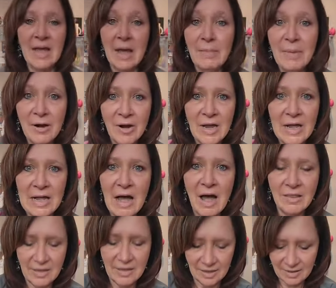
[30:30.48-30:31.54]
American
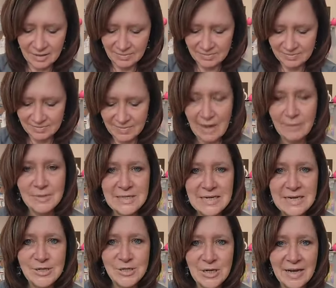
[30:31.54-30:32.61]
Gothic? I was
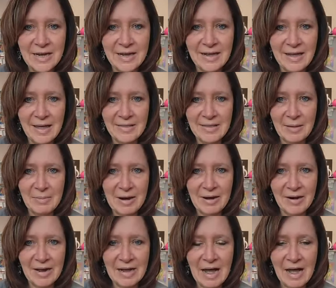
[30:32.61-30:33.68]
teaching the
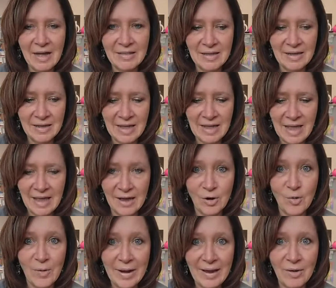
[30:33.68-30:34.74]
American Gothic,
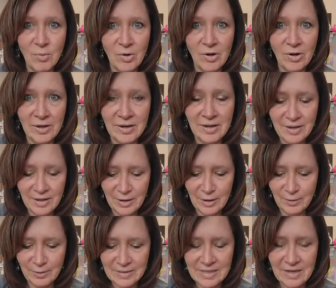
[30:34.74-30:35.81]
and Grant Wood,
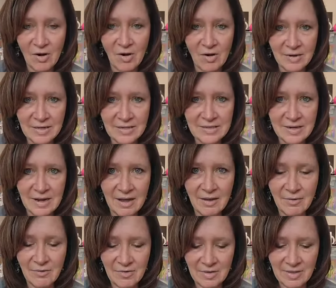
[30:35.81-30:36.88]
who is the artist
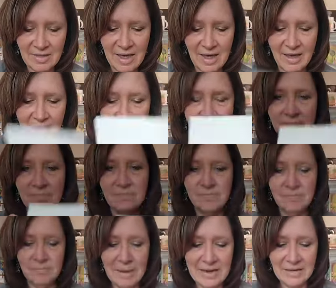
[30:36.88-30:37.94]
of that
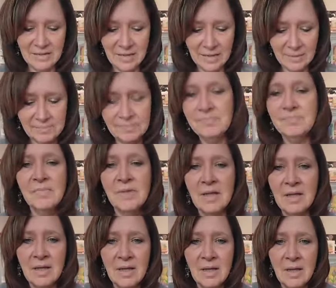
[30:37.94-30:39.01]
painting.
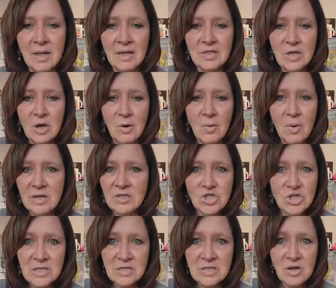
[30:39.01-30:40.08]
So
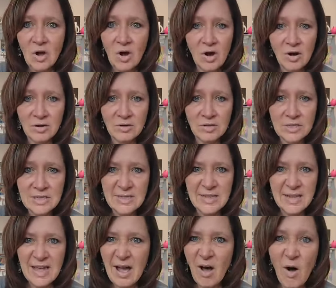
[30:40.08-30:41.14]
just hearts,
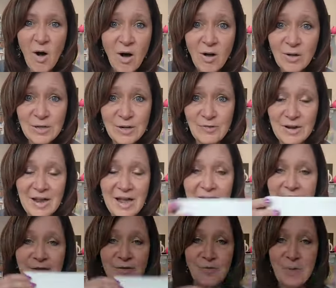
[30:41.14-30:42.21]
all different
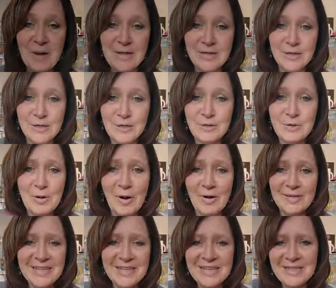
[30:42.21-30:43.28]
kinds of ways to do
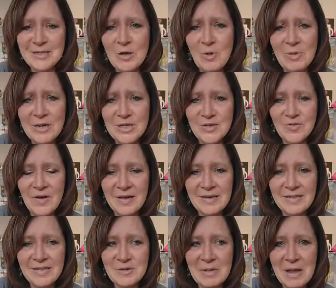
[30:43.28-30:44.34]
hearts. It's so much
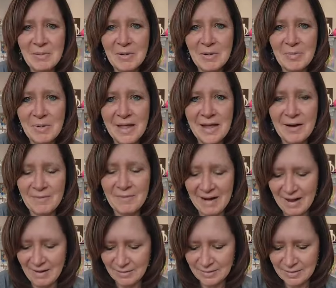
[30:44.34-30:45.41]
fun to be able to play
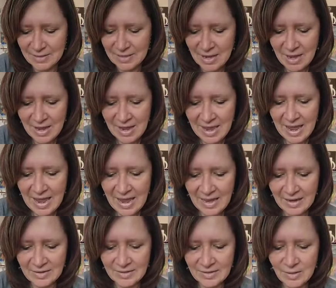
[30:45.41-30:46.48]
around,
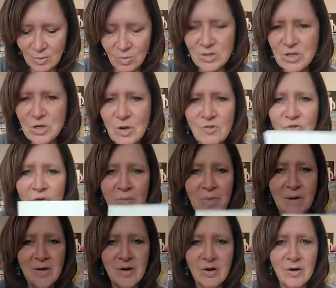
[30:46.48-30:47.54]
and we're so
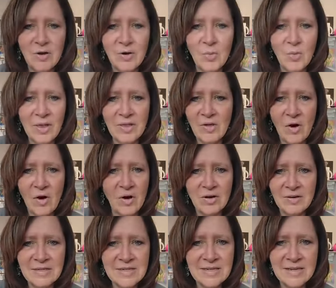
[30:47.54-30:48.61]
familiar with
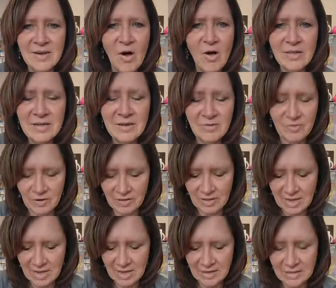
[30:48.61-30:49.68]
hearts, all the
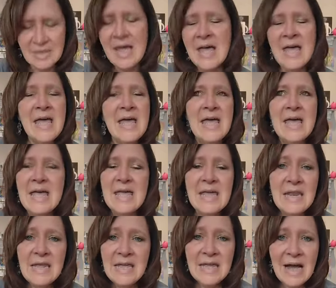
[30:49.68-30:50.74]
different things.
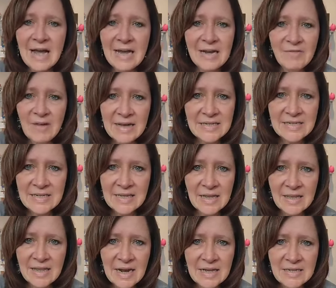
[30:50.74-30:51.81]
Any kind of
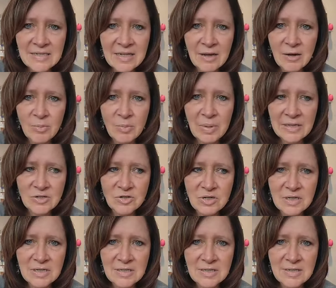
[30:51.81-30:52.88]
idea that I see on
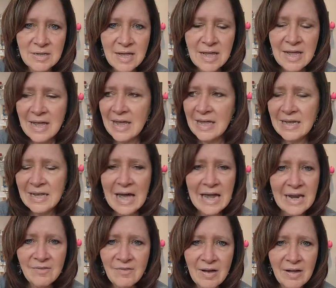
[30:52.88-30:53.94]
Pinterest, any
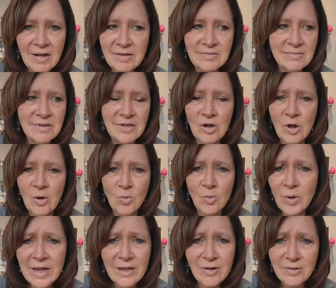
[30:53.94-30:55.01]
kind of,
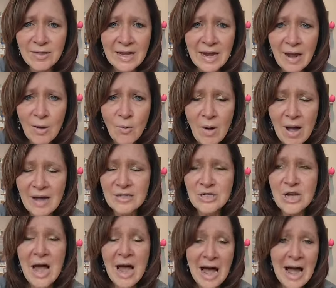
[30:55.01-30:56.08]
reel that I
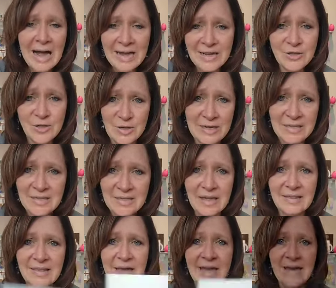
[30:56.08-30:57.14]
watch, I can
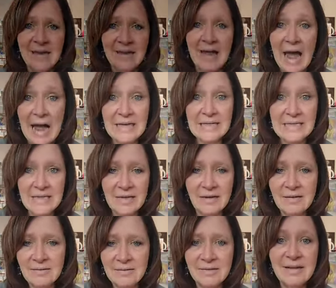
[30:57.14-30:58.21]
translate that
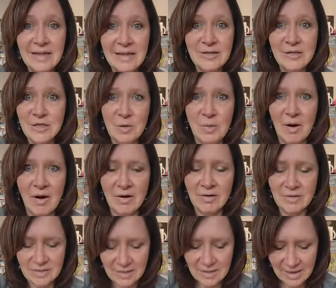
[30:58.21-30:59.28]
idea into a
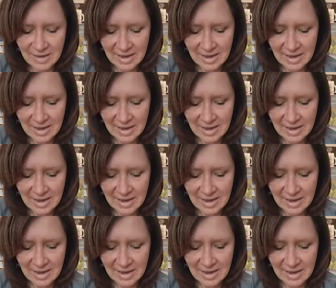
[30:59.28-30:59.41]
heart.